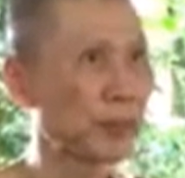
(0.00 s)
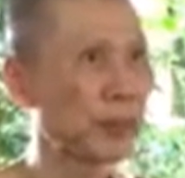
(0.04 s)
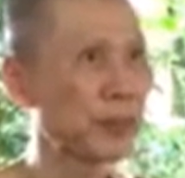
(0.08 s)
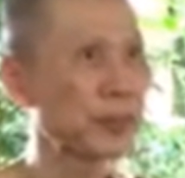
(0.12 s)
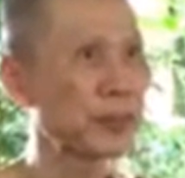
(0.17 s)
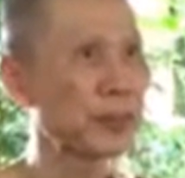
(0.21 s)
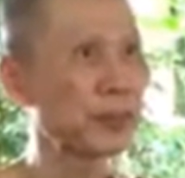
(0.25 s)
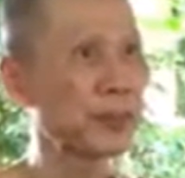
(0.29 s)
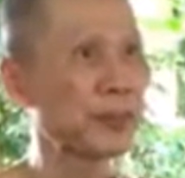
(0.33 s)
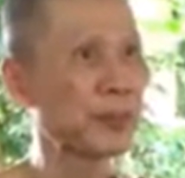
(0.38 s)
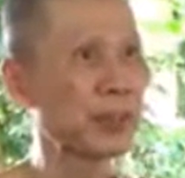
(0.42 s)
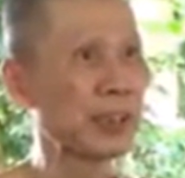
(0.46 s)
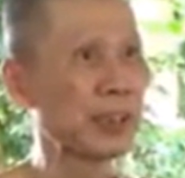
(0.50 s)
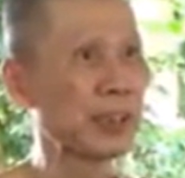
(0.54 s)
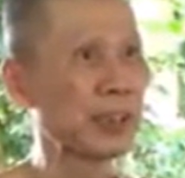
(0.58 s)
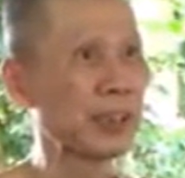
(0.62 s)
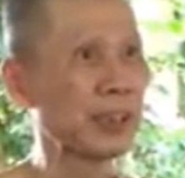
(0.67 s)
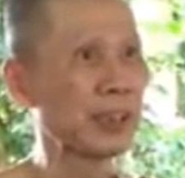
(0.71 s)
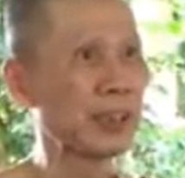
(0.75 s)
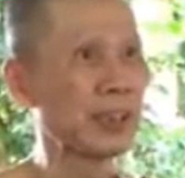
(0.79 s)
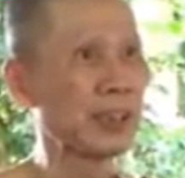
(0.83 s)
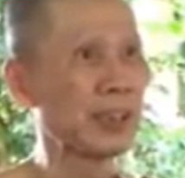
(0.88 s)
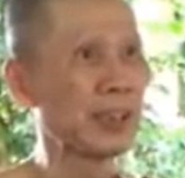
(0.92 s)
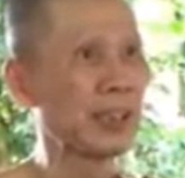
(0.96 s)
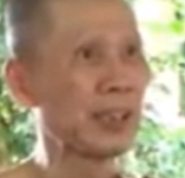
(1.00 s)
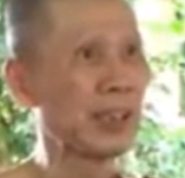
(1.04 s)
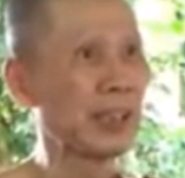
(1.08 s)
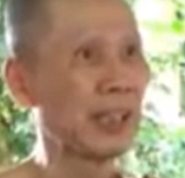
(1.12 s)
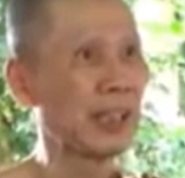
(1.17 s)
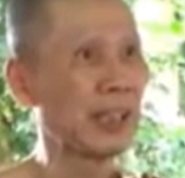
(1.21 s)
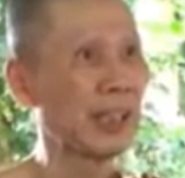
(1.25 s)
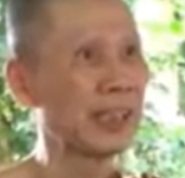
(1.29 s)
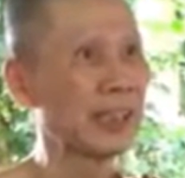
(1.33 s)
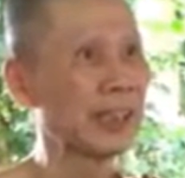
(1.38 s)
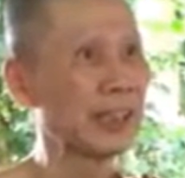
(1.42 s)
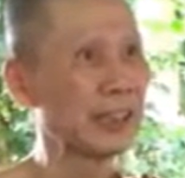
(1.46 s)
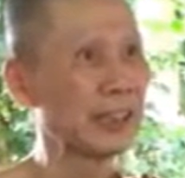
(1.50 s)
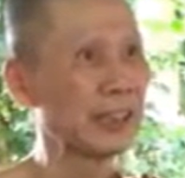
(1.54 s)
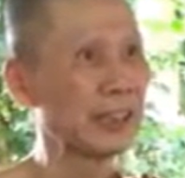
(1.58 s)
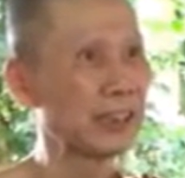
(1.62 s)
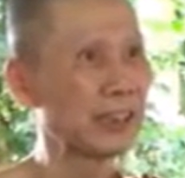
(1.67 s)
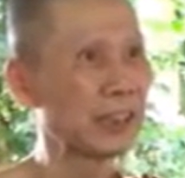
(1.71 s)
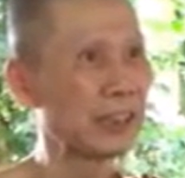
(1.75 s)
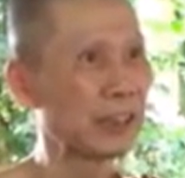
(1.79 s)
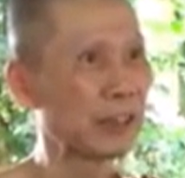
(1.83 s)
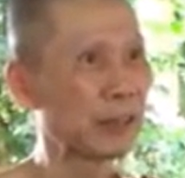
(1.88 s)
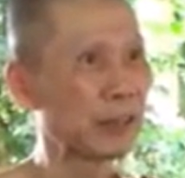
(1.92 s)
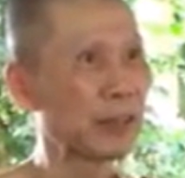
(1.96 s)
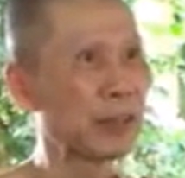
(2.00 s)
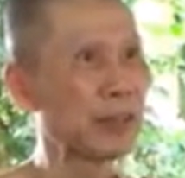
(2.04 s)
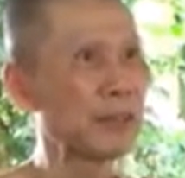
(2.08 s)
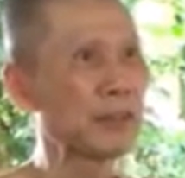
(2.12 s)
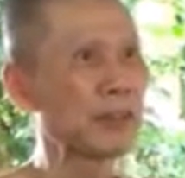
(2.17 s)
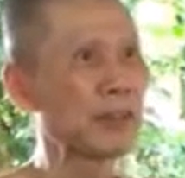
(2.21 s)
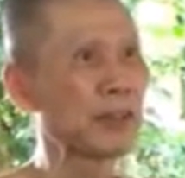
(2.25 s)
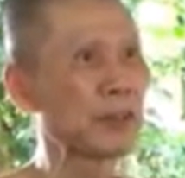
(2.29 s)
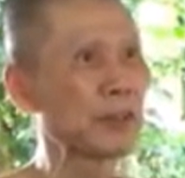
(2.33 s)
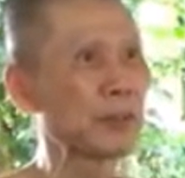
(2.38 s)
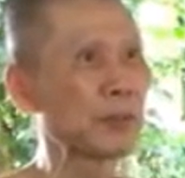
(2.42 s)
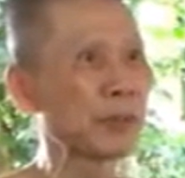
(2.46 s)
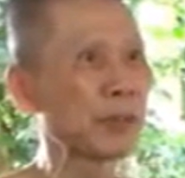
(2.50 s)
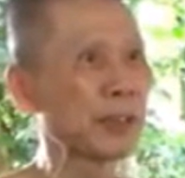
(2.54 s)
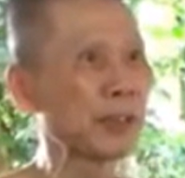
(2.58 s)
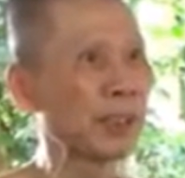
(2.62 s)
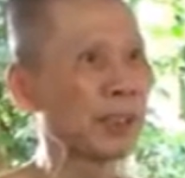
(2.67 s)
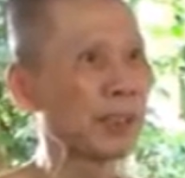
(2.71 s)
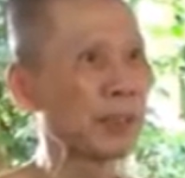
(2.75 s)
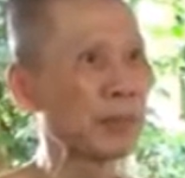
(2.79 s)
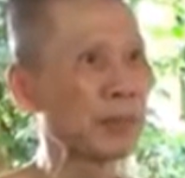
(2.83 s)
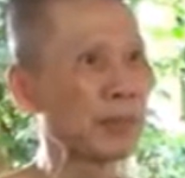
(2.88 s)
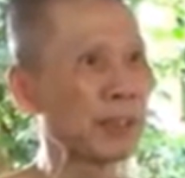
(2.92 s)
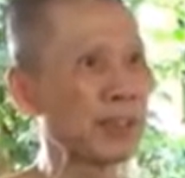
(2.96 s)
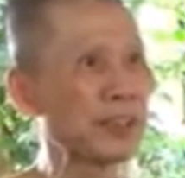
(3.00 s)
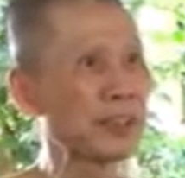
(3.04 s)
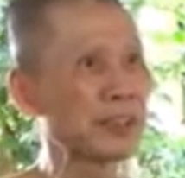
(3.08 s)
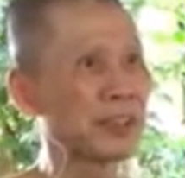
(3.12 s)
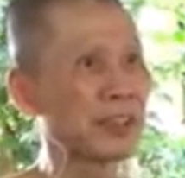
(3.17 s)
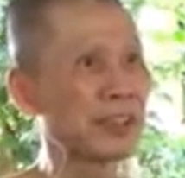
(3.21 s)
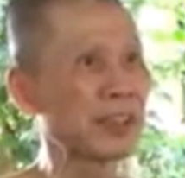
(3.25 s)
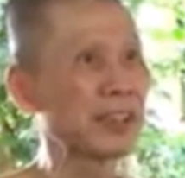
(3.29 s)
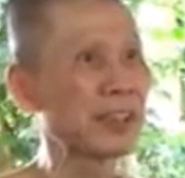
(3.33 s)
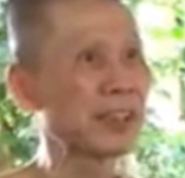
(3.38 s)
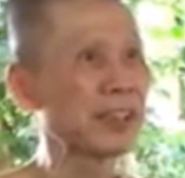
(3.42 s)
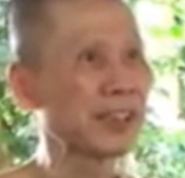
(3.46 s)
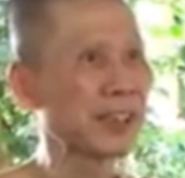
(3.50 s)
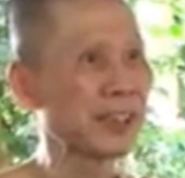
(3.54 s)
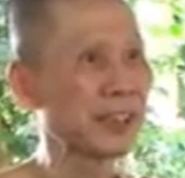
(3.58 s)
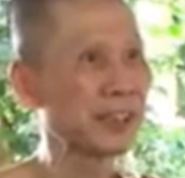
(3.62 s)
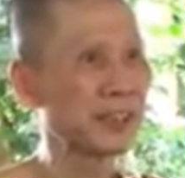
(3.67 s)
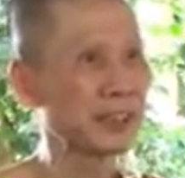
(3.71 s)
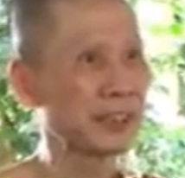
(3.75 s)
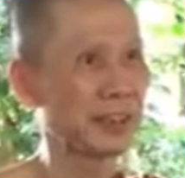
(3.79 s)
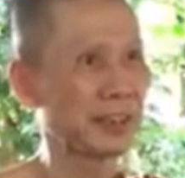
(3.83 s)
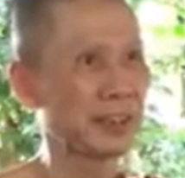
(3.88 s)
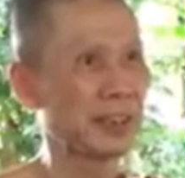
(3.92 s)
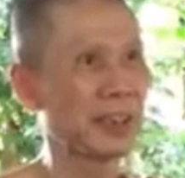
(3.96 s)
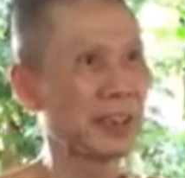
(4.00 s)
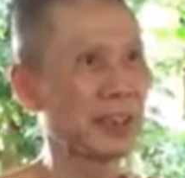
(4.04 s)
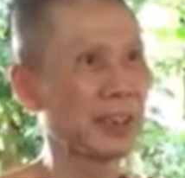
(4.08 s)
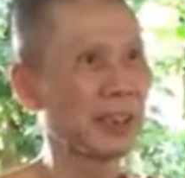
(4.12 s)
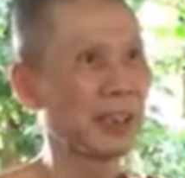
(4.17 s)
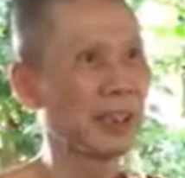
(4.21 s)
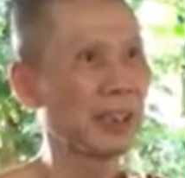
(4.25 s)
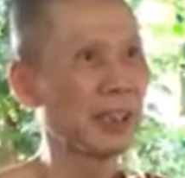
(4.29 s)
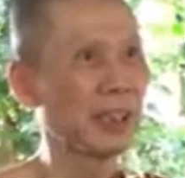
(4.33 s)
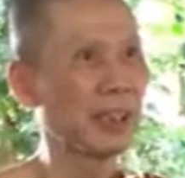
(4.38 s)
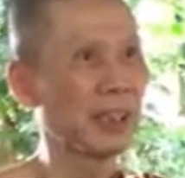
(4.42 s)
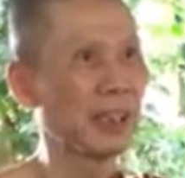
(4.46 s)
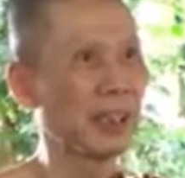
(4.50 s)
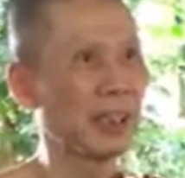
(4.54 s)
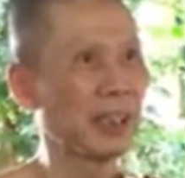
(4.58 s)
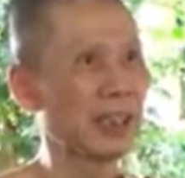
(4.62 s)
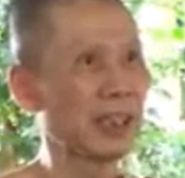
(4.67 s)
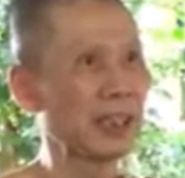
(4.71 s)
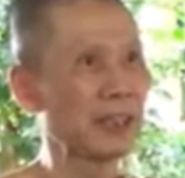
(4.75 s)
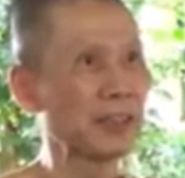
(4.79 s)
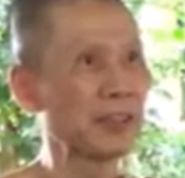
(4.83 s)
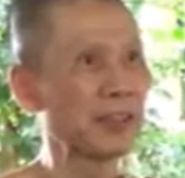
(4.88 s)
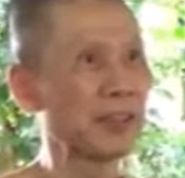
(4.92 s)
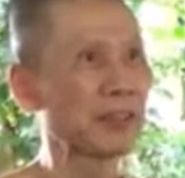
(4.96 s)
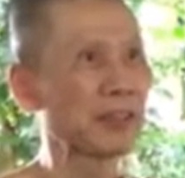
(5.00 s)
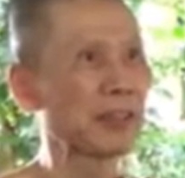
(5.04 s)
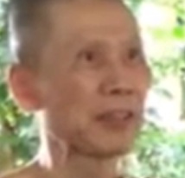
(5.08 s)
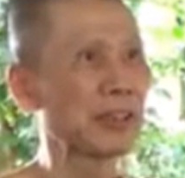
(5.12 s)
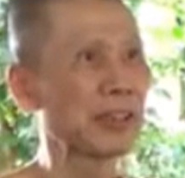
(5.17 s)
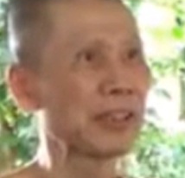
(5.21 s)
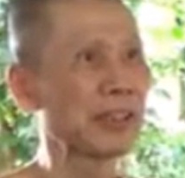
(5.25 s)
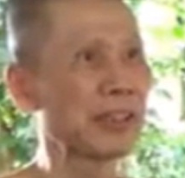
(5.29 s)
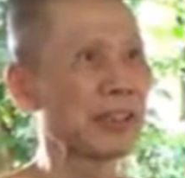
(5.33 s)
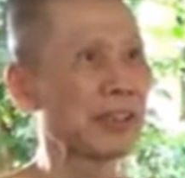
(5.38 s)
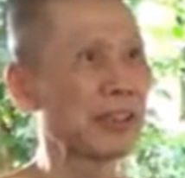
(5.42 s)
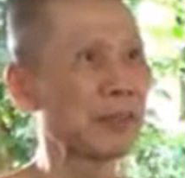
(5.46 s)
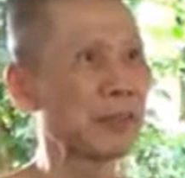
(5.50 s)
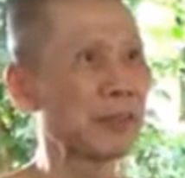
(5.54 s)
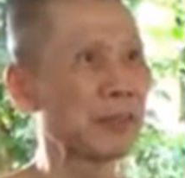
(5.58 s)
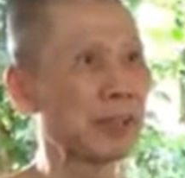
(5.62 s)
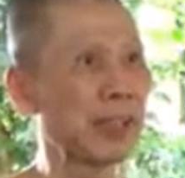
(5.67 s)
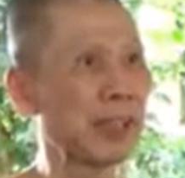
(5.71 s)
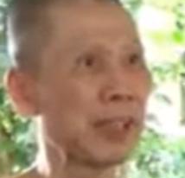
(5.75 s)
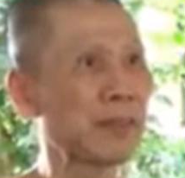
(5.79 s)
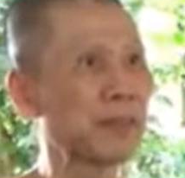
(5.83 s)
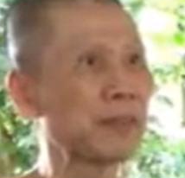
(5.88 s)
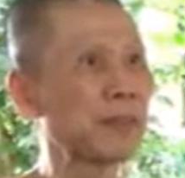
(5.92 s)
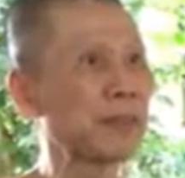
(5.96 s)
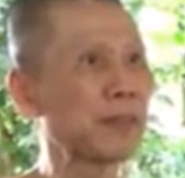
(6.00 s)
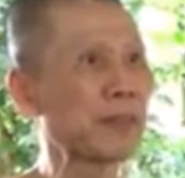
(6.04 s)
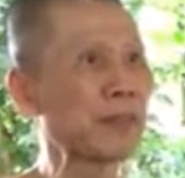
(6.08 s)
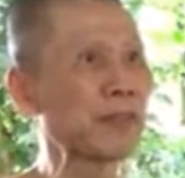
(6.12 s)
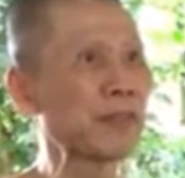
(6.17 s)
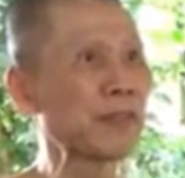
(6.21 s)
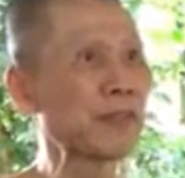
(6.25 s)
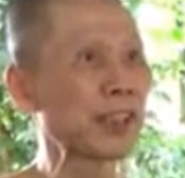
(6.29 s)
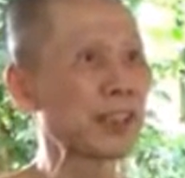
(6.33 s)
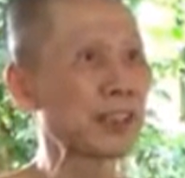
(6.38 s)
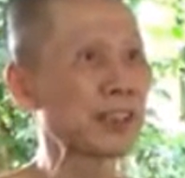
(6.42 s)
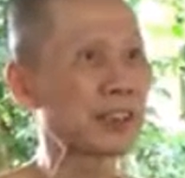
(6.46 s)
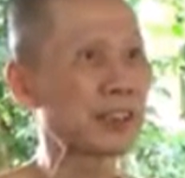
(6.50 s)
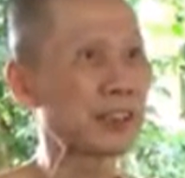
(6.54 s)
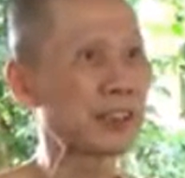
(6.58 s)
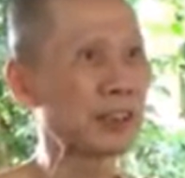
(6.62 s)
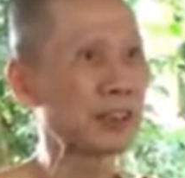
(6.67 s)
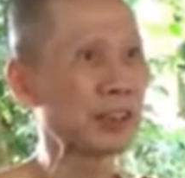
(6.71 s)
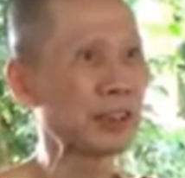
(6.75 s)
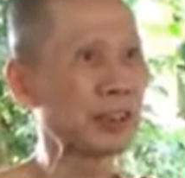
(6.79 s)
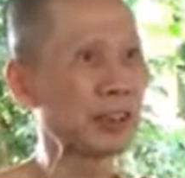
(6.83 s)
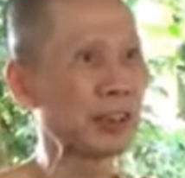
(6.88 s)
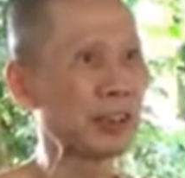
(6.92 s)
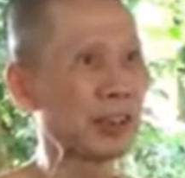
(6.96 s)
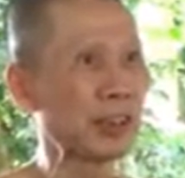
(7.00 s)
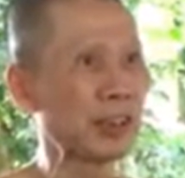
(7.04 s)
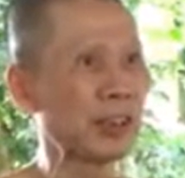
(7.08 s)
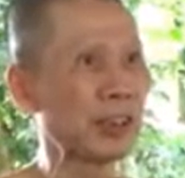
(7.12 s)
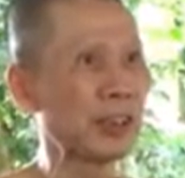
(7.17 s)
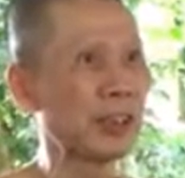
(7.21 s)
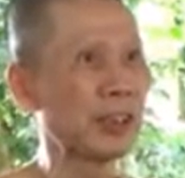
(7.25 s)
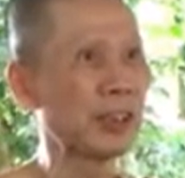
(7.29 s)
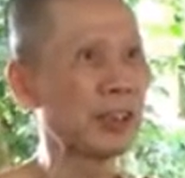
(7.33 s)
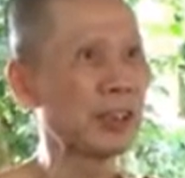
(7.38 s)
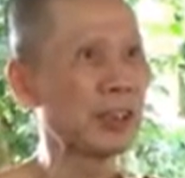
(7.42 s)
And the craving will become less intense, and eventually they will have no effect on your mind.